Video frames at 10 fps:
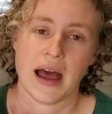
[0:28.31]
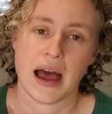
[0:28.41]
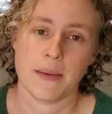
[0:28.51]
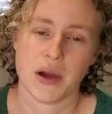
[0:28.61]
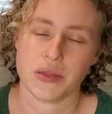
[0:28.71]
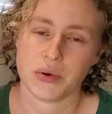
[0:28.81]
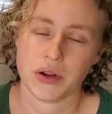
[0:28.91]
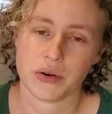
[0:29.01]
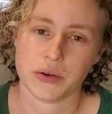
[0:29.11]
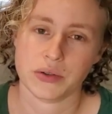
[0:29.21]
My
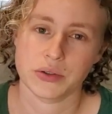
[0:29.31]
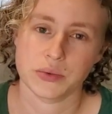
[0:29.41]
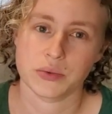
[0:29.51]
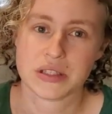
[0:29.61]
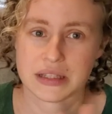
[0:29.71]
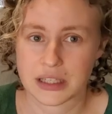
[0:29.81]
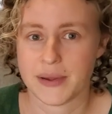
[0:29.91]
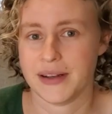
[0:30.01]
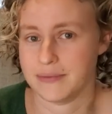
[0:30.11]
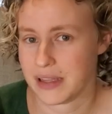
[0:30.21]
3-year-old was a little
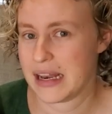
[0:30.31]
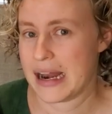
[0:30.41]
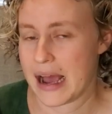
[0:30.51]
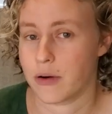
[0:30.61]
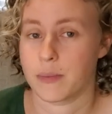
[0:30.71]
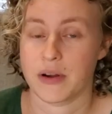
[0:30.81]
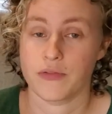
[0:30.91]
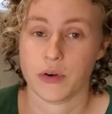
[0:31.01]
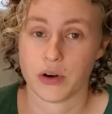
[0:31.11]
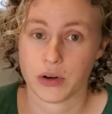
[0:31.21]
bit in and out. My
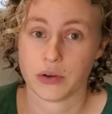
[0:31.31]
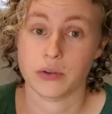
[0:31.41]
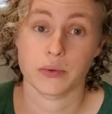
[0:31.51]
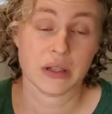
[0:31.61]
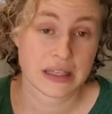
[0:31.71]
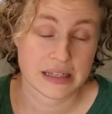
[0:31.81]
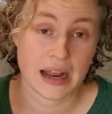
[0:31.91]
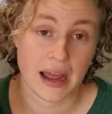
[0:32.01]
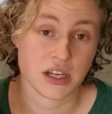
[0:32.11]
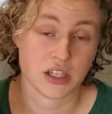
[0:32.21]
4-year-old really did
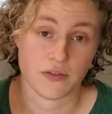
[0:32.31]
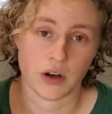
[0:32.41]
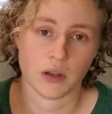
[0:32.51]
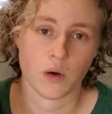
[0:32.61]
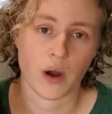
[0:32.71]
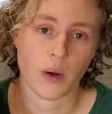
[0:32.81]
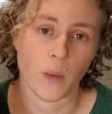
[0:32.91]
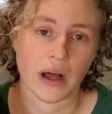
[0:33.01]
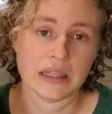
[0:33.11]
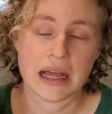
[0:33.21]
actually follow quite
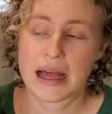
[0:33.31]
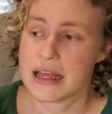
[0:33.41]
well.